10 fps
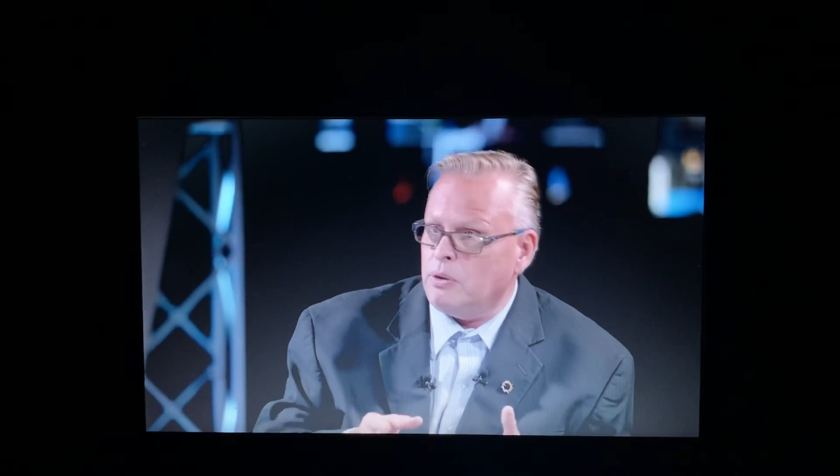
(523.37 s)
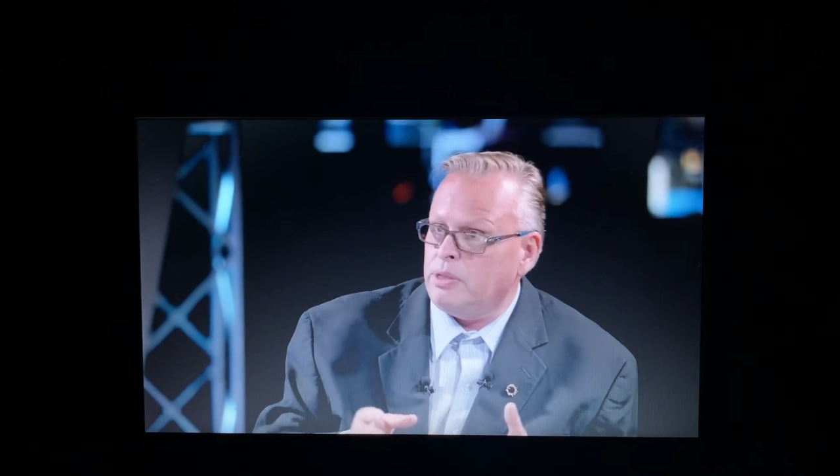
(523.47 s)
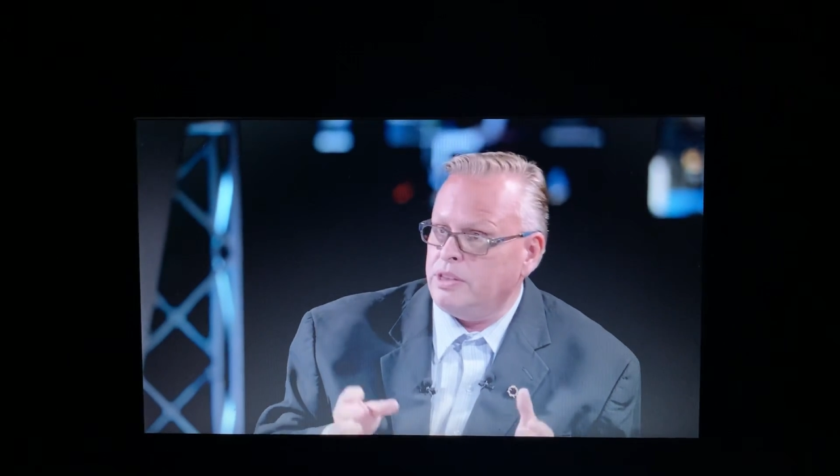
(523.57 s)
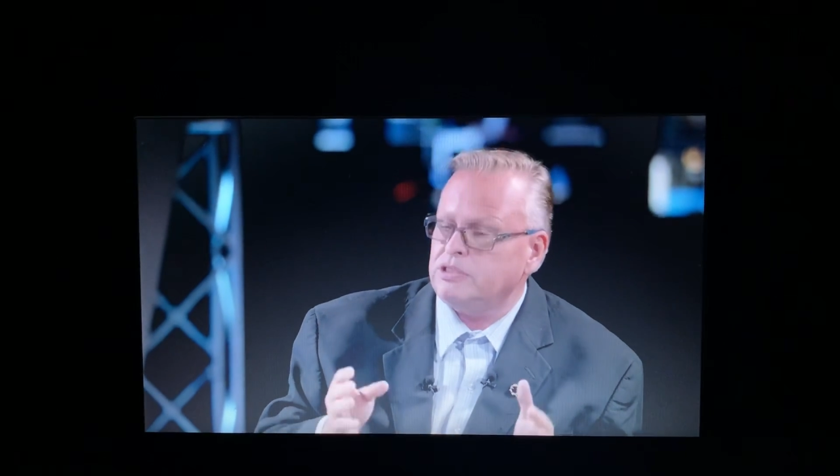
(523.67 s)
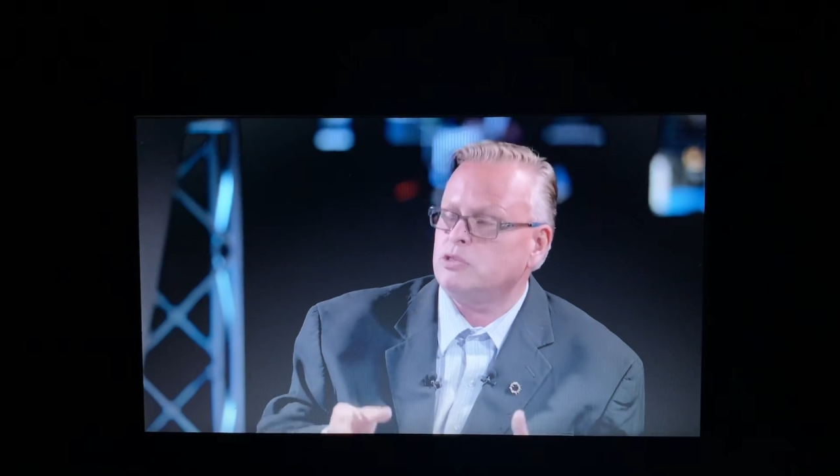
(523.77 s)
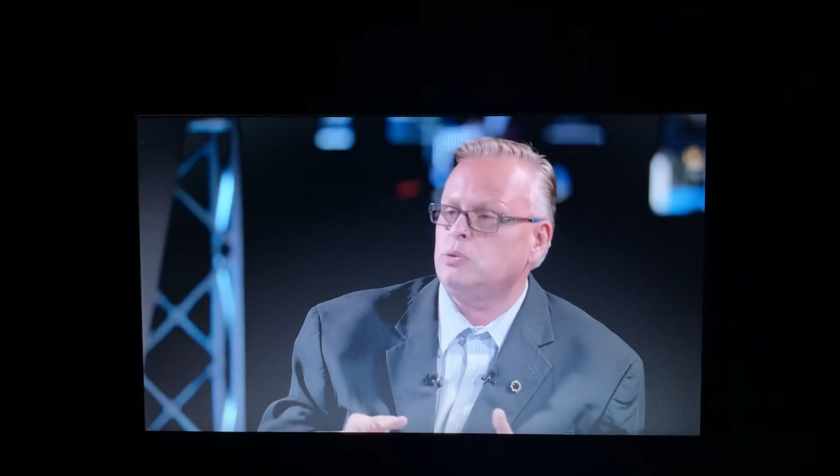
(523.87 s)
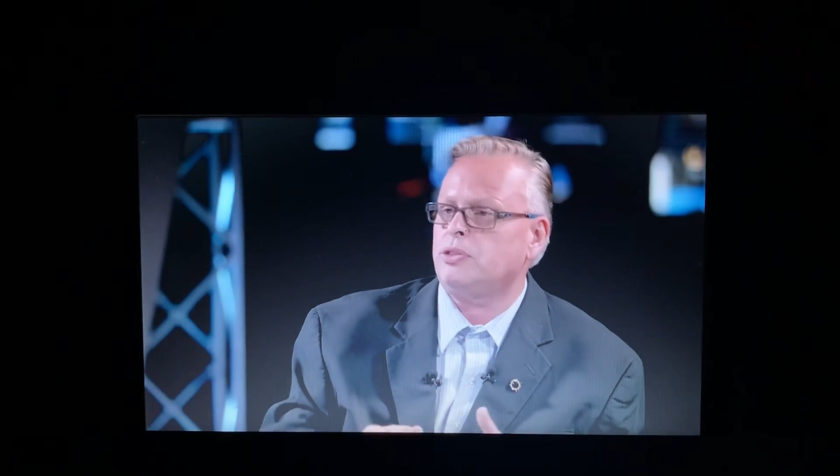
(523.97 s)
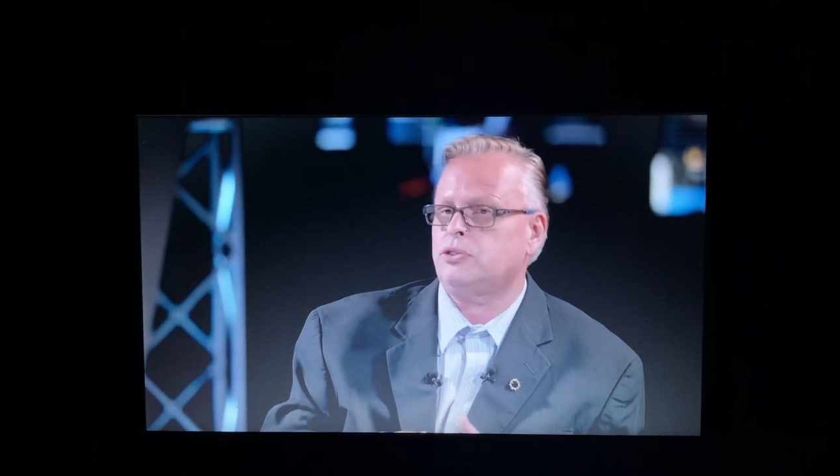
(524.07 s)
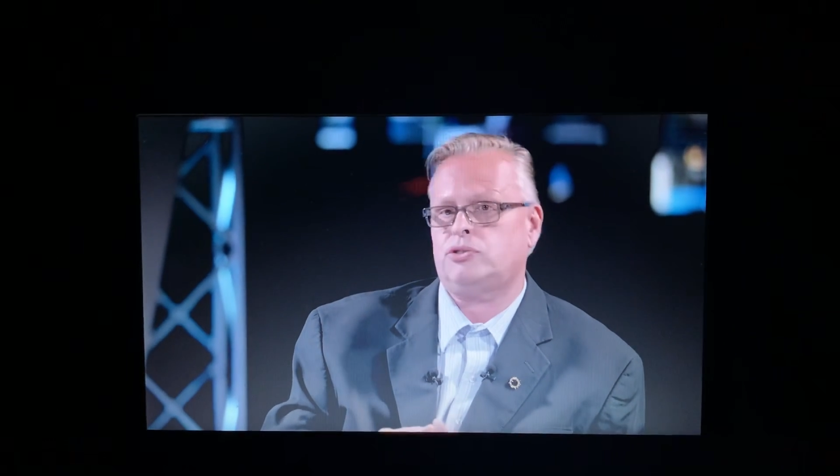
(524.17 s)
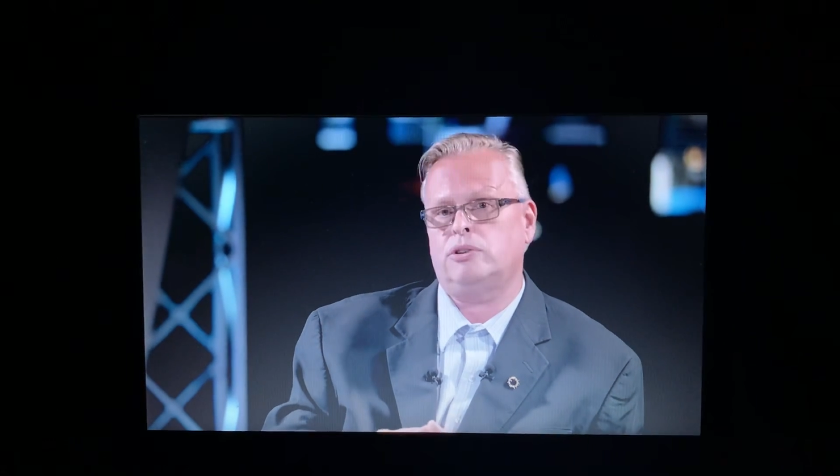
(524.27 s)
This is what
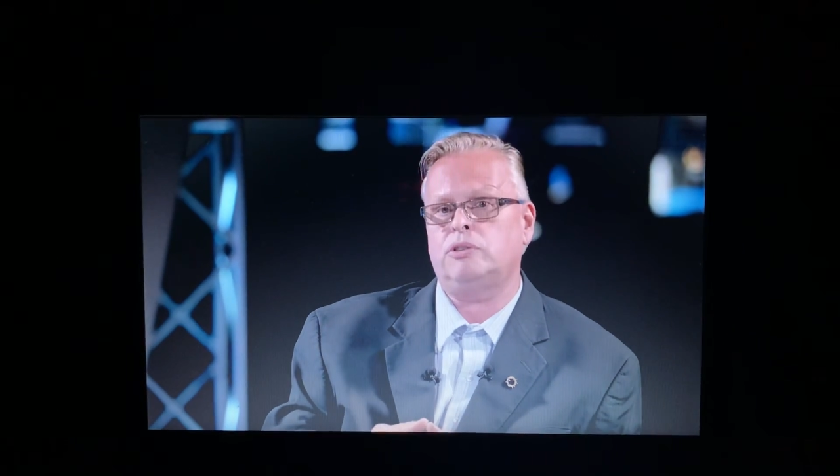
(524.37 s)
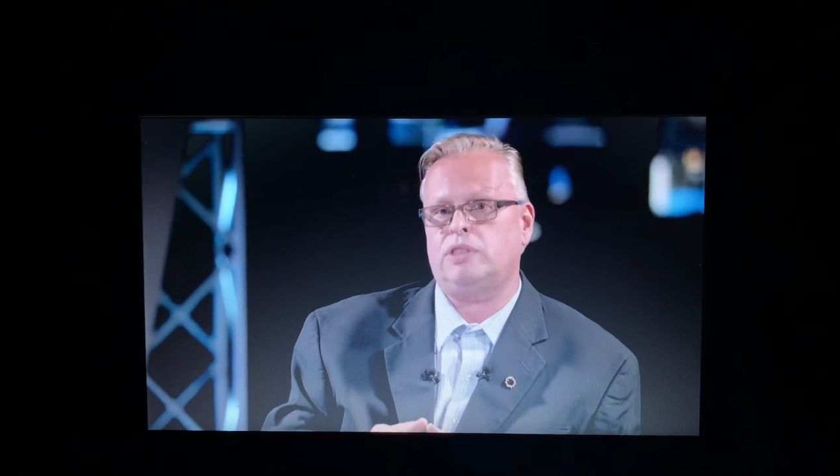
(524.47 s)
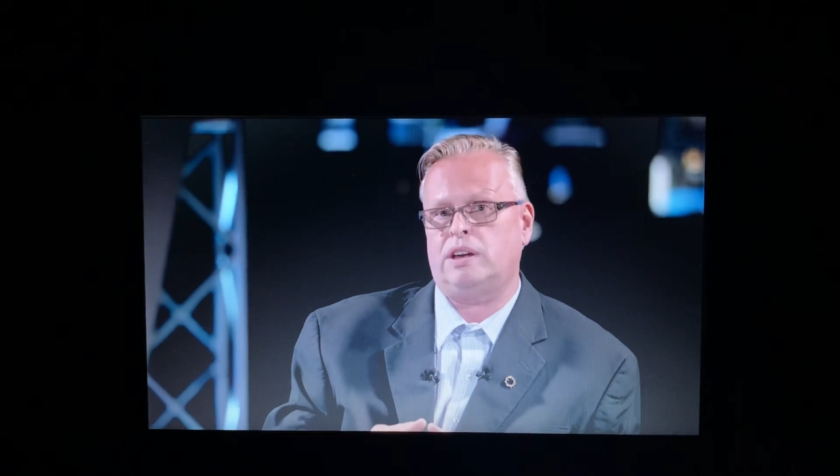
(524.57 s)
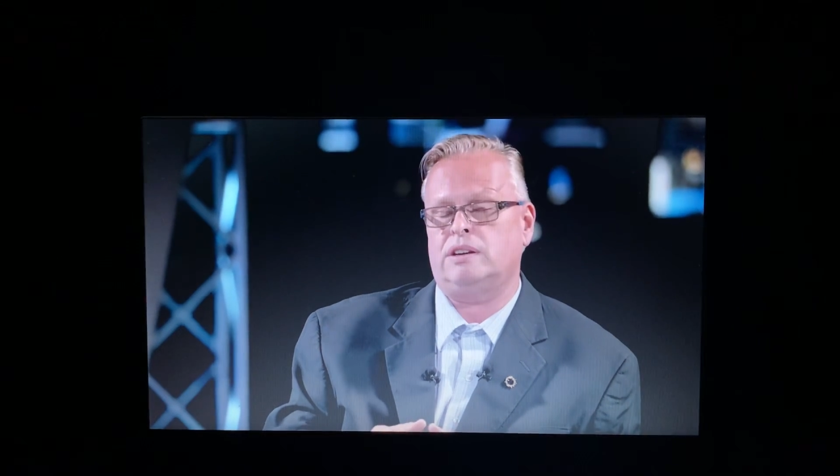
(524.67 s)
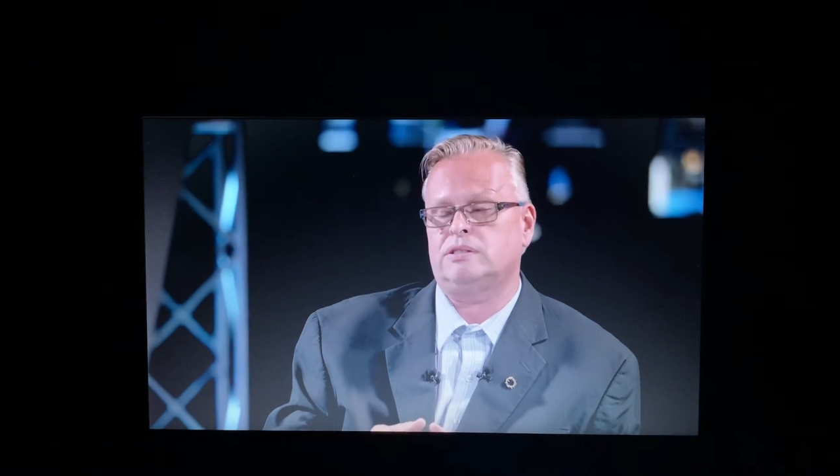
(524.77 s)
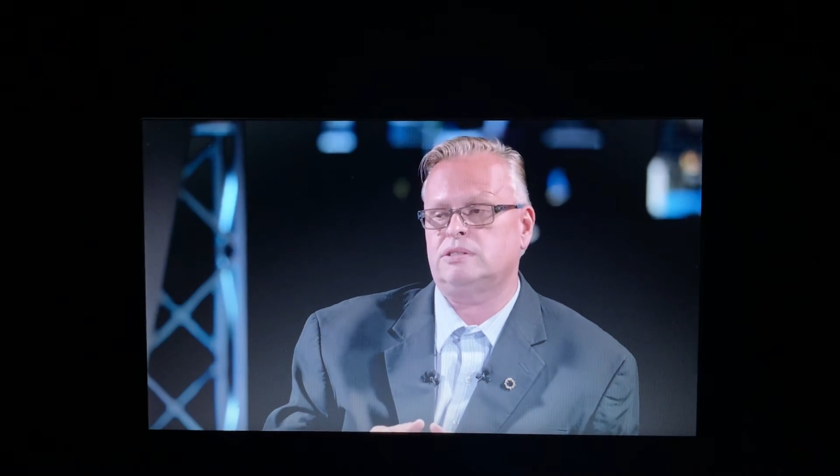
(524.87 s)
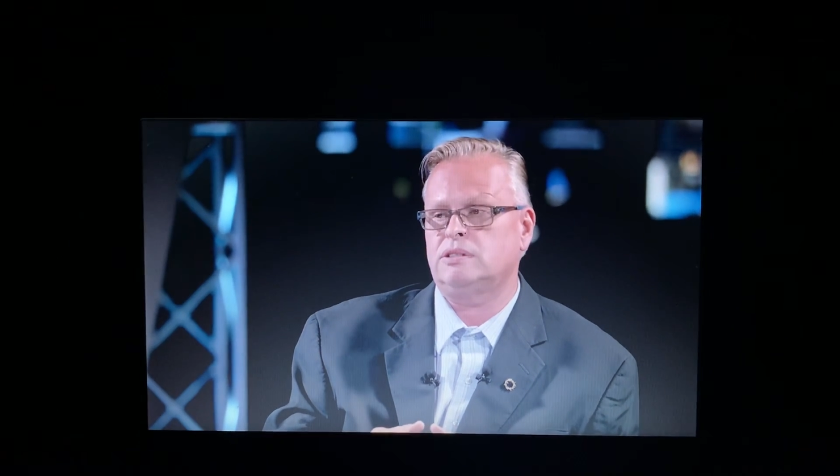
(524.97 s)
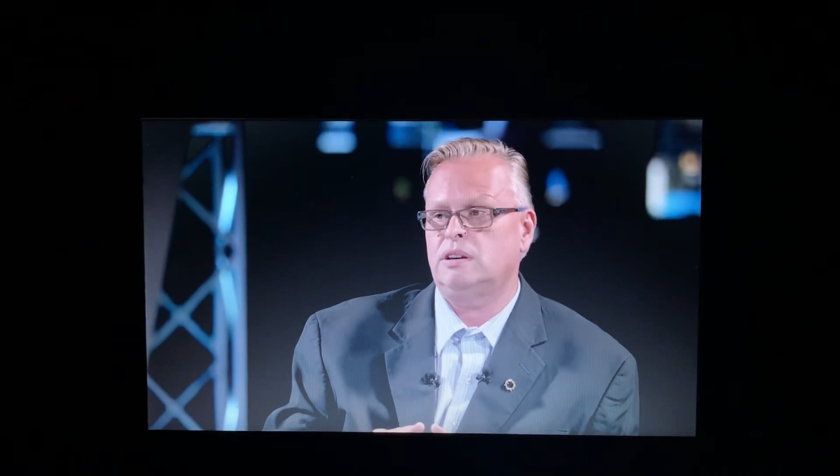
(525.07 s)
the truth is.